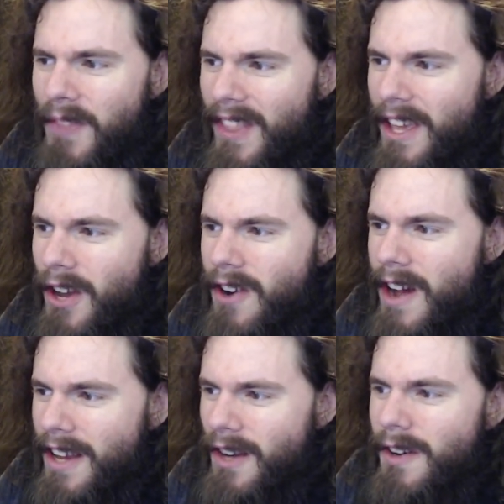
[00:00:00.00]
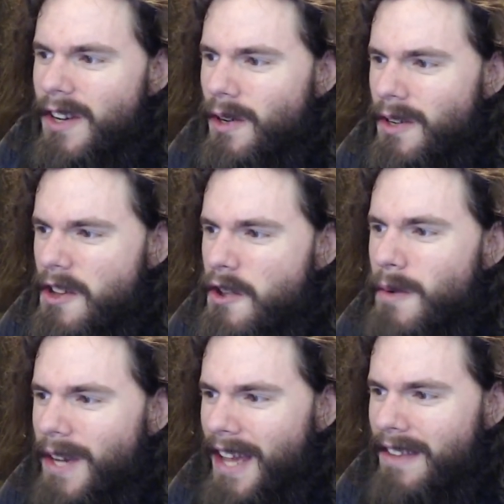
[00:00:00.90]
you're
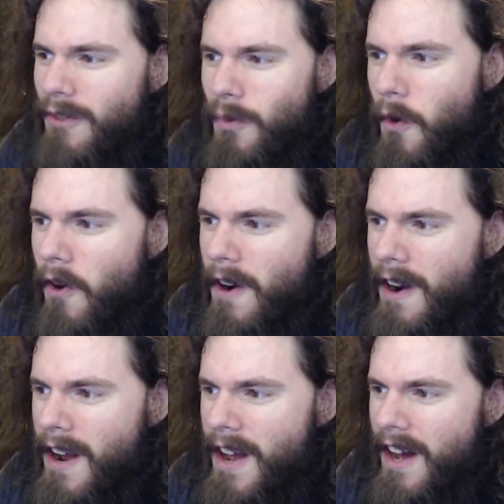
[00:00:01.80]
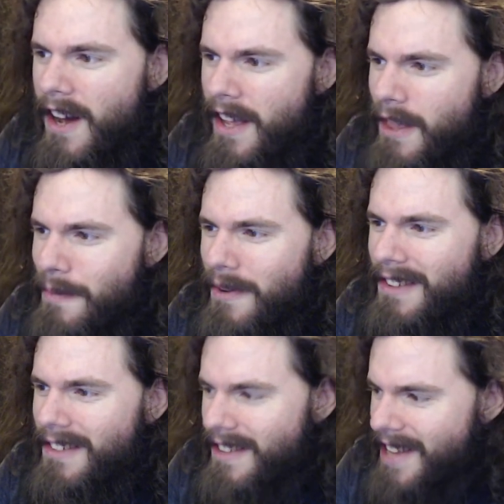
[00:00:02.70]
too against war in the
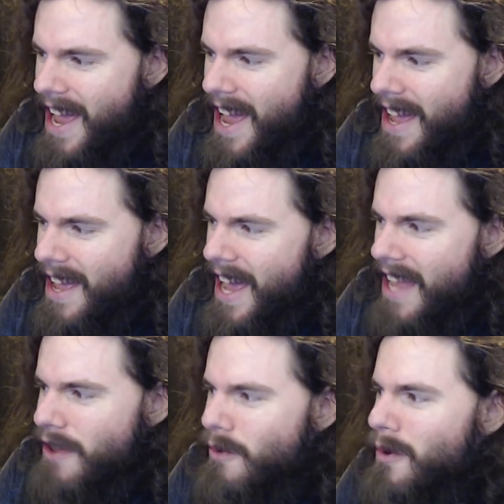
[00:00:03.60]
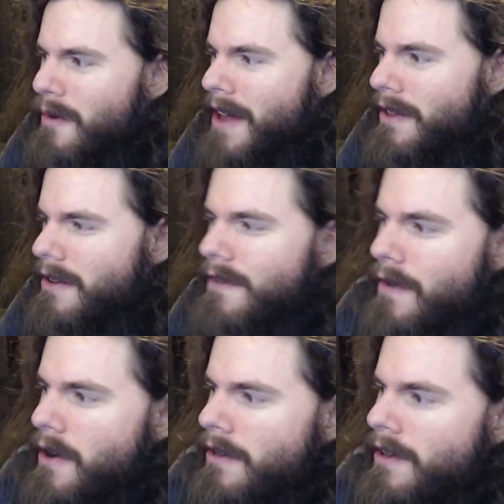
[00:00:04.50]
present day, and you would rather
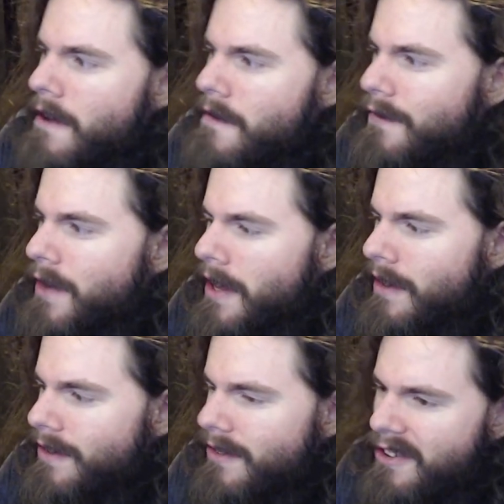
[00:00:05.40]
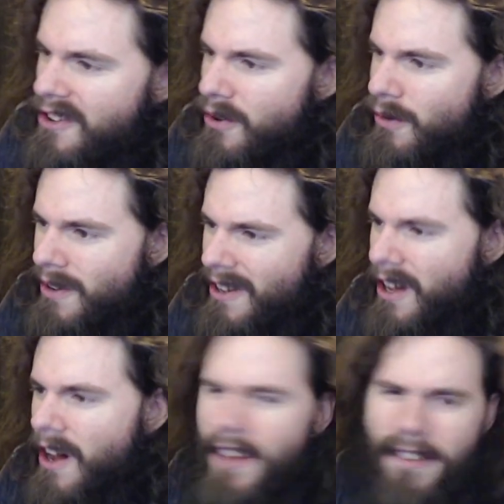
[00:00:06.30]
divert funds to
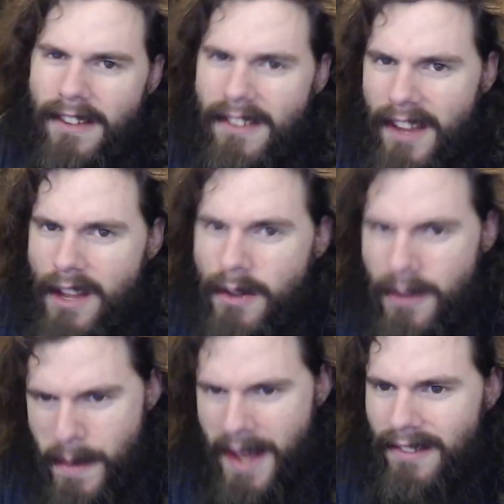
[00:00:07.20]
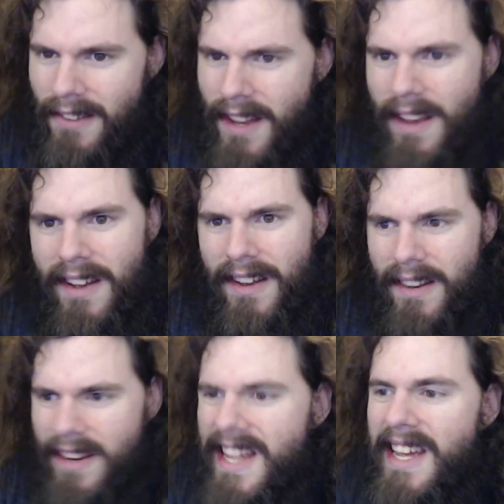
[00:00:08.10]
causes in your domestic
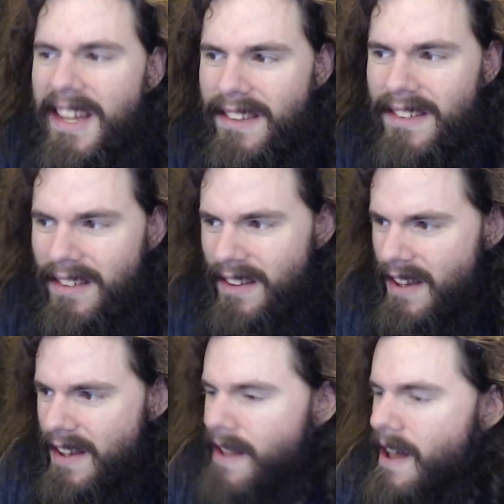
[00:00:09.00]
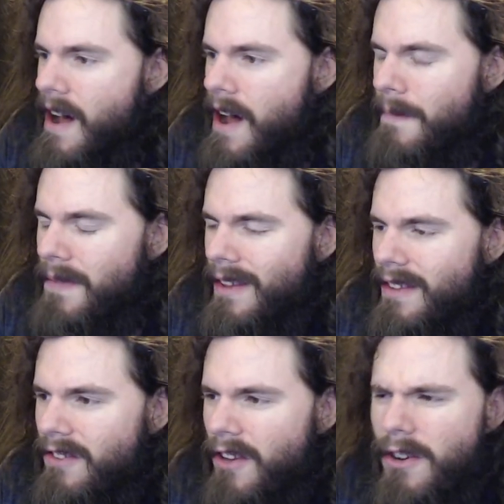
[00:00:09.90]
needs. So
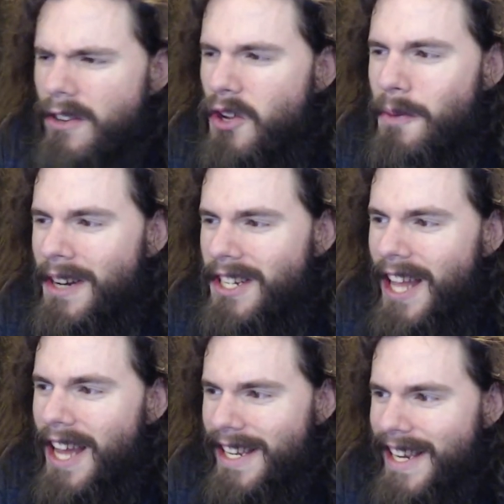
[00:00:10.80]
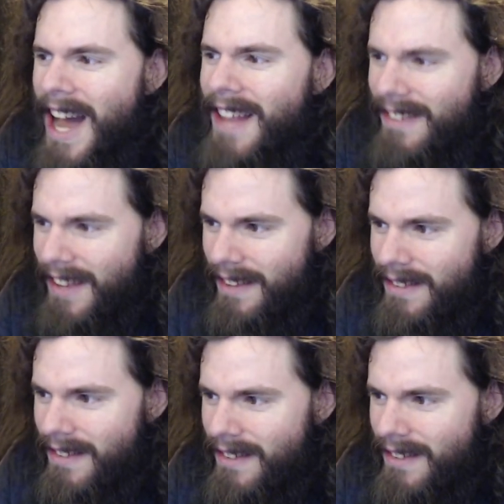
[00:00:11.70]
you're too much like Nazis.